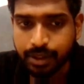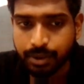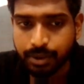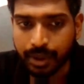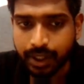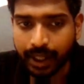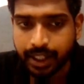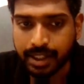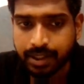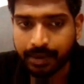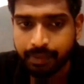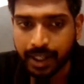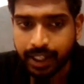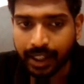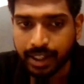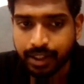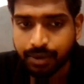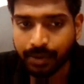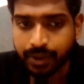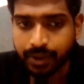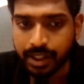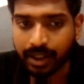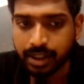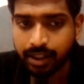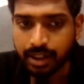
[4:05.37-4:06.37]
So x minus
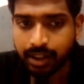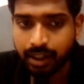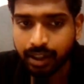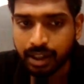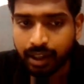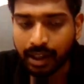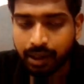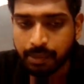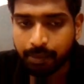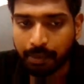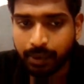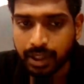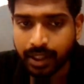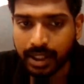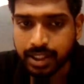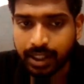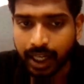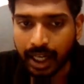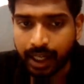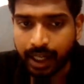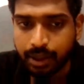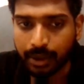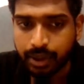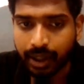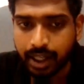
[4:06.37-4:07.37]
1 plus
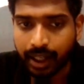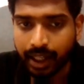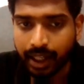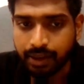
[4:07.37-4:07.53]
iota